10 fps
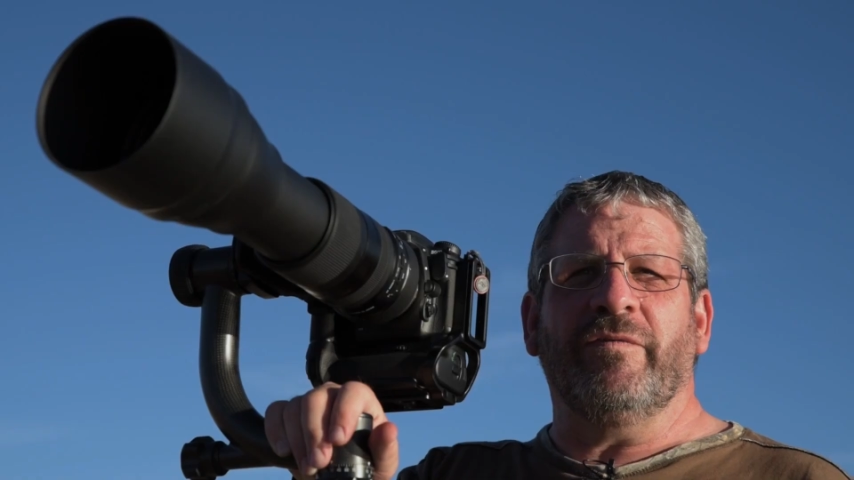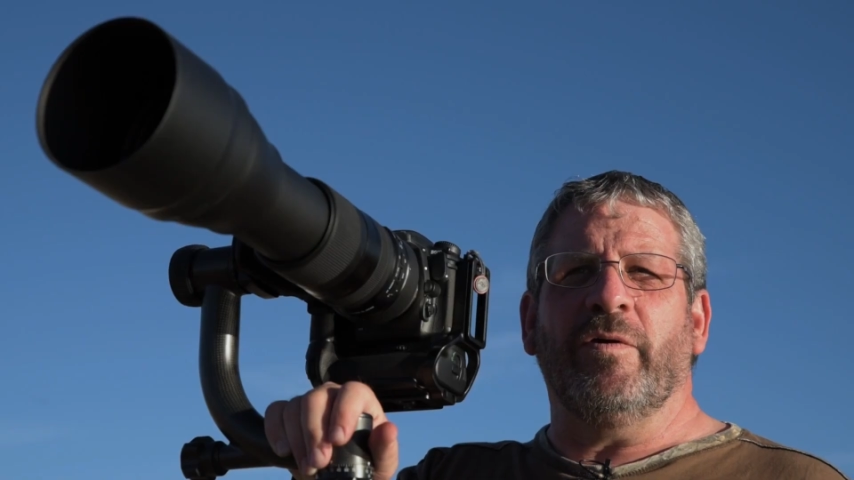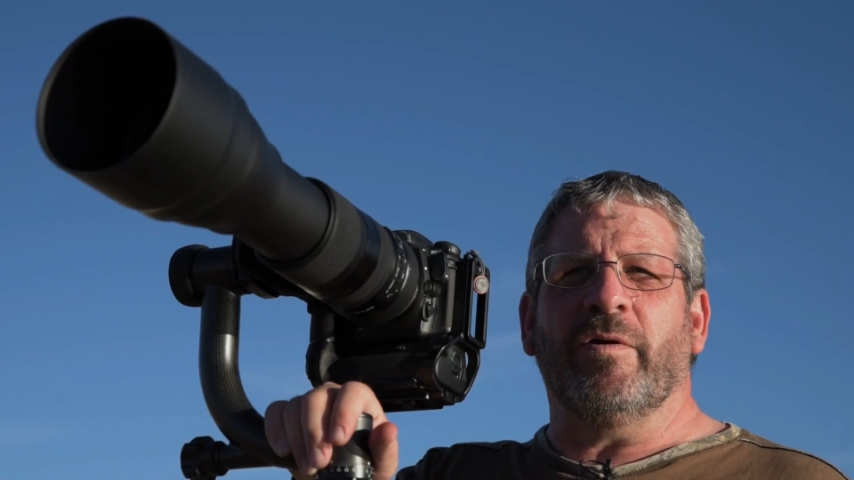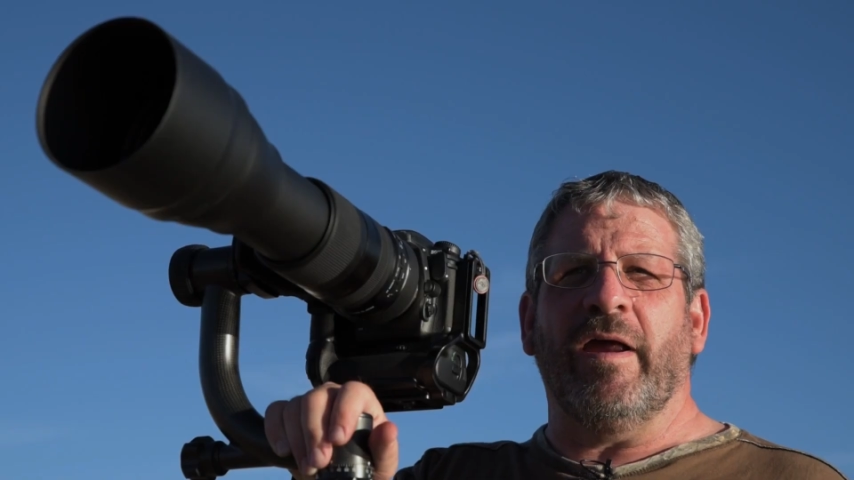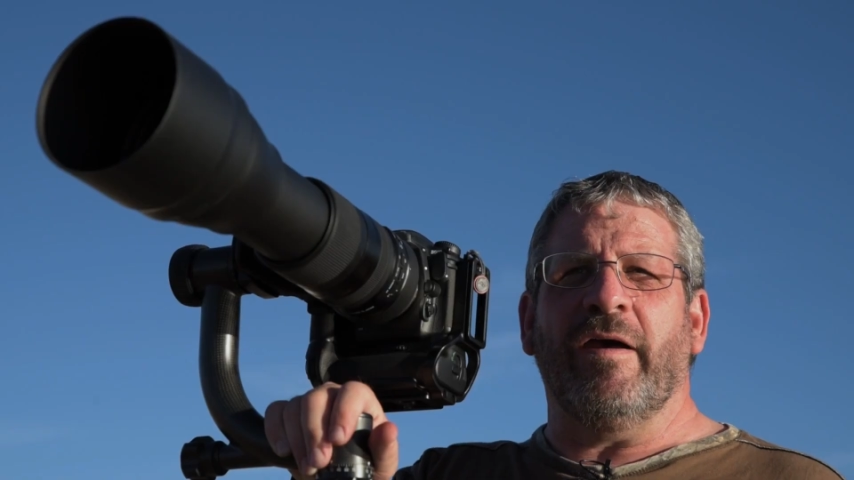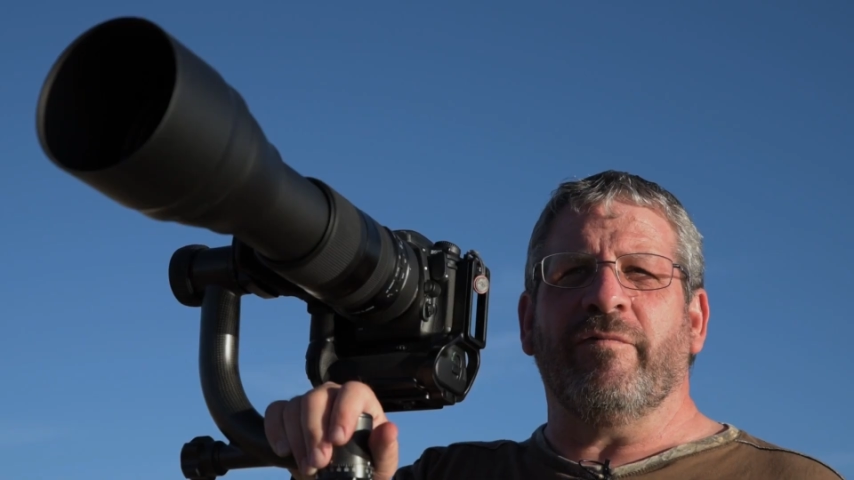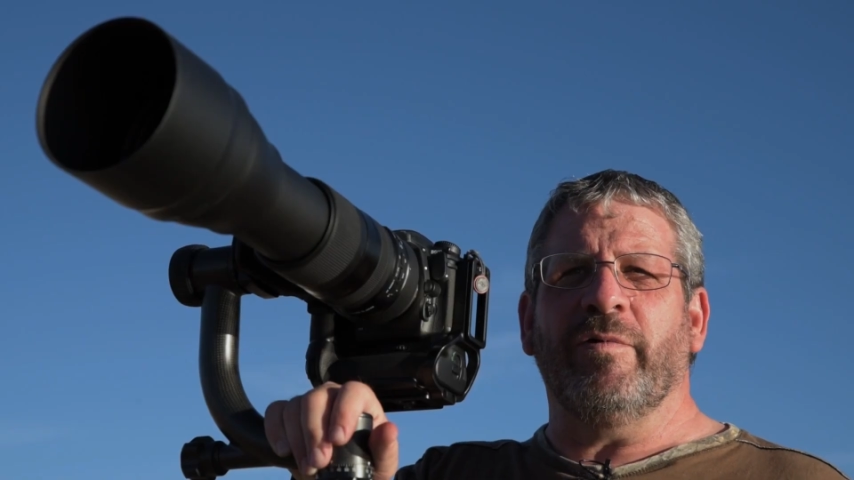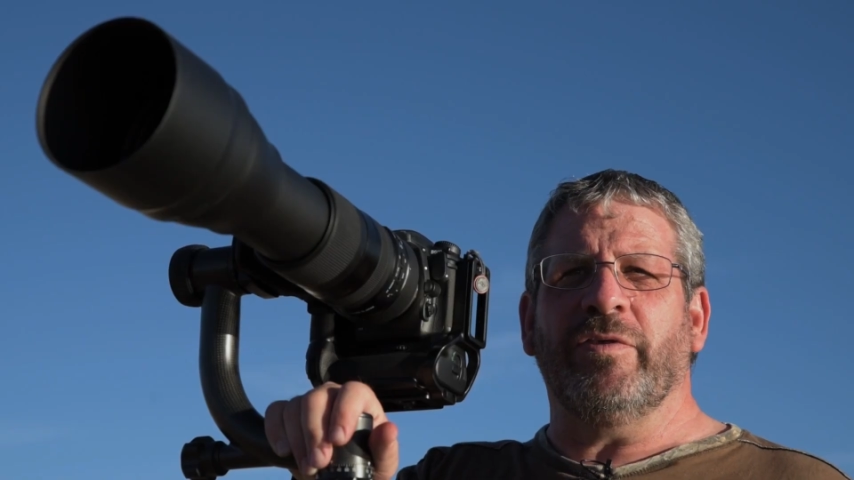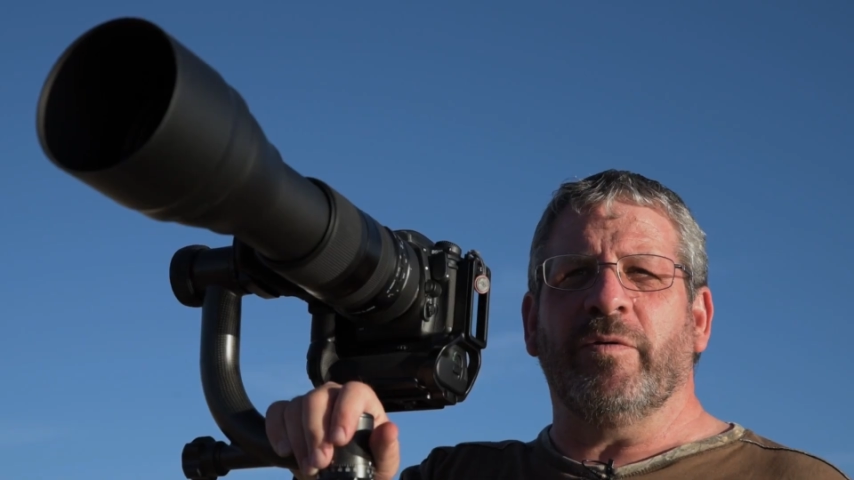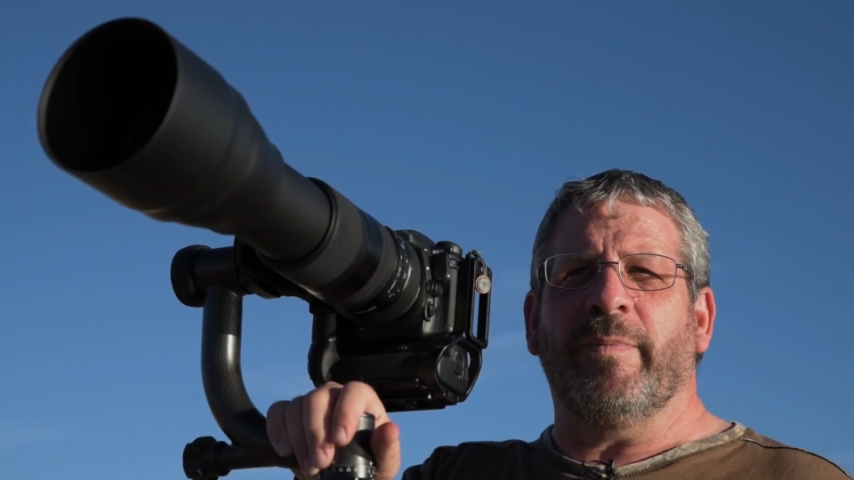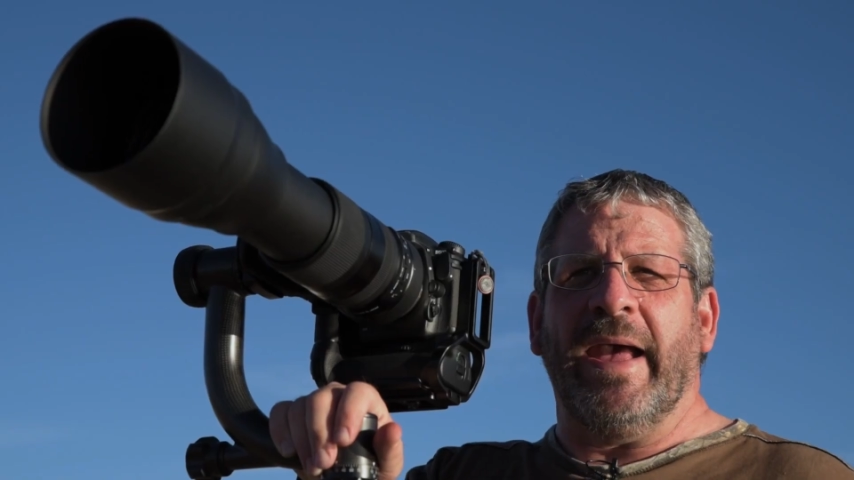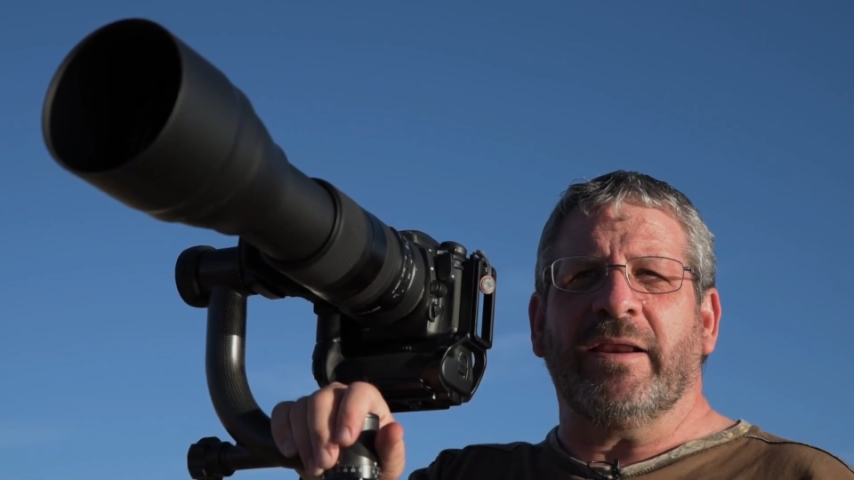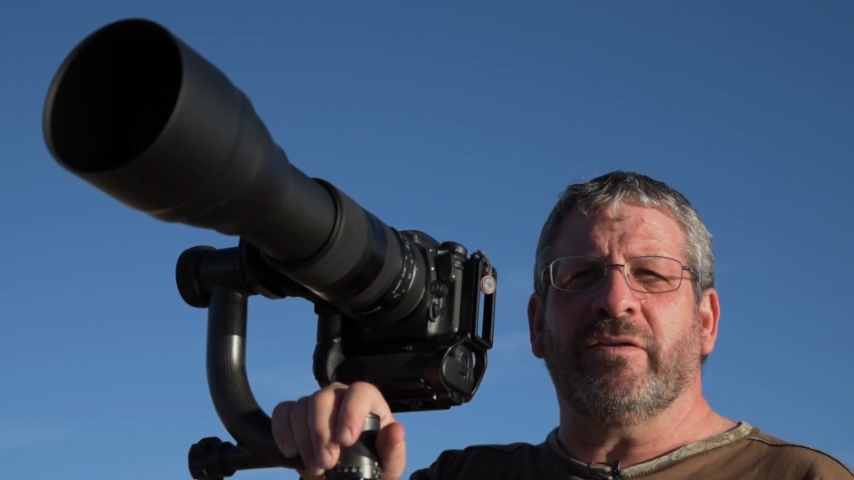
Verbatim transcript: to photograph with your back